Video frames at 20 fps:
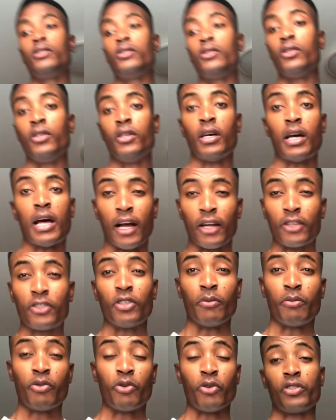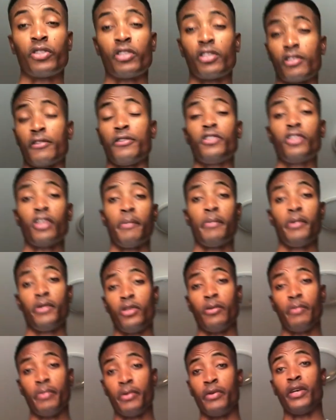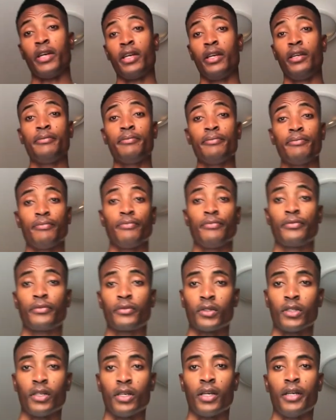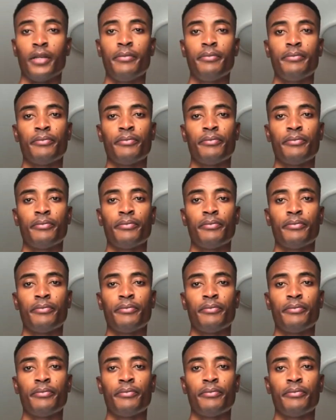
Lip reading: to the actual process of shaping your beret, right?